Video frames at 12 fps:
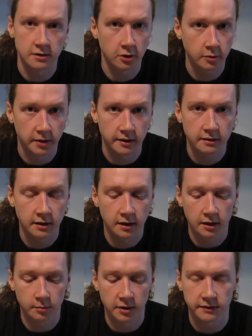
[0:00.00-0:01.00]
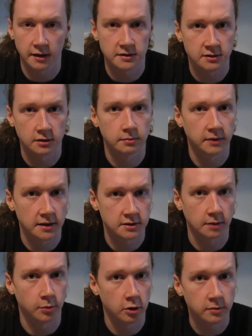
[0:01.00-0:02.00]
snowman. But that's
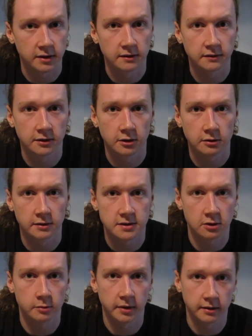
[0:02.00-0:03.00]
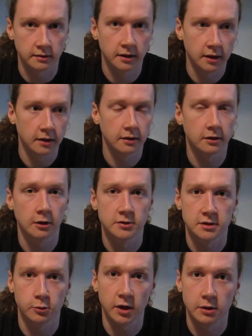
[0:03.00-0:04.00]
not permanent. The snowman
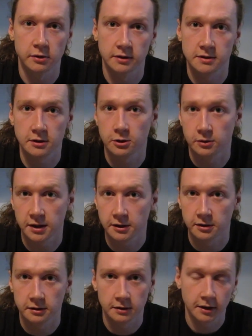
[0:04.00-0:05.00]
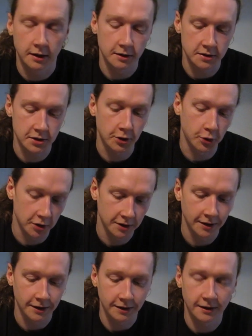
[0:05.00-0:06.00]
goes away with the snow later. So
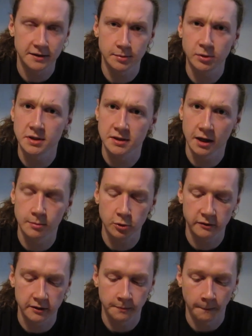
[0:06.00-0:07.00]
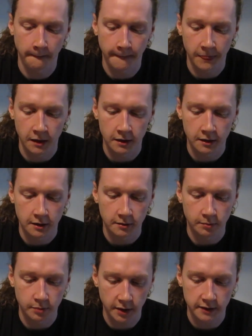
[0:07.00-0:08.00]
it's a pretty sad movie.
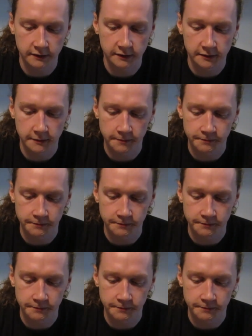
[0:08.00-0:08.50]
But